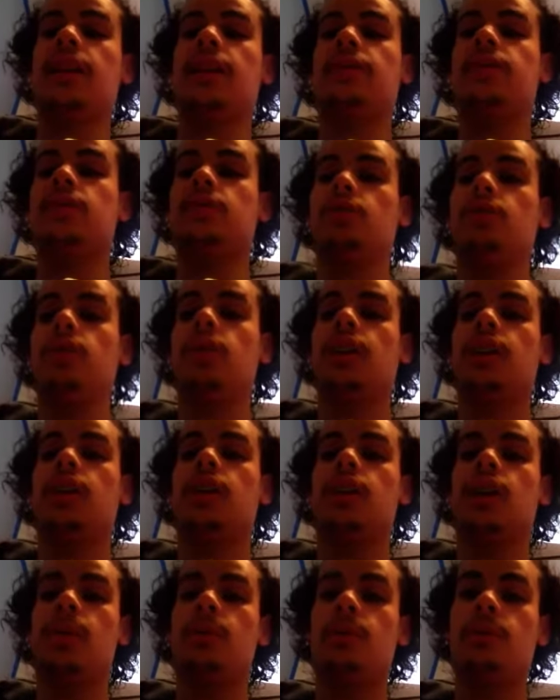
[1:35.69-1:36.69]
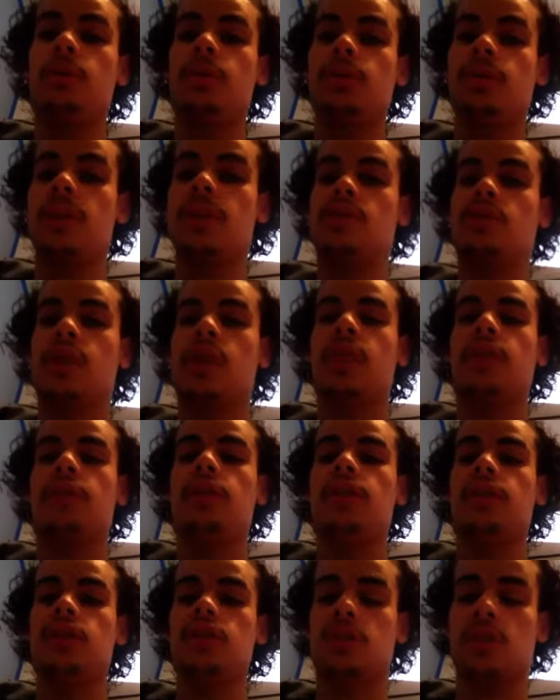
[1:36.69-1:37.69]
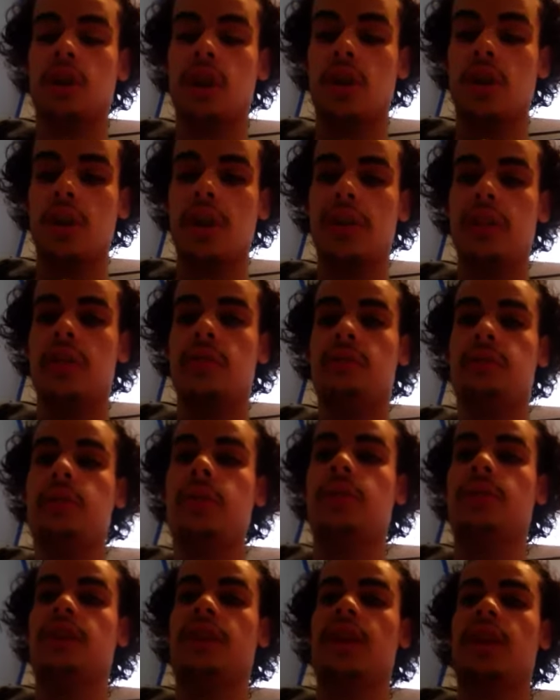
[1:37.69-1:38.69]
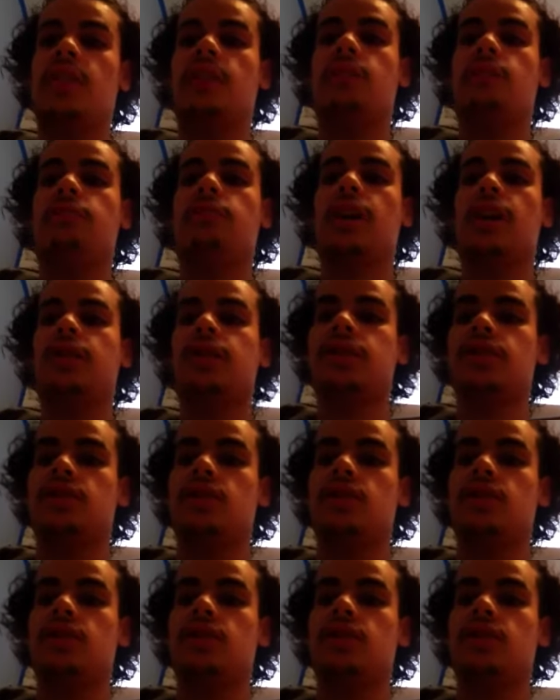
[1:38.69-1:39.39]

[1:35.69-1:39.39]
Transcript: I have to do like a couple more things so I can really start like this purification process.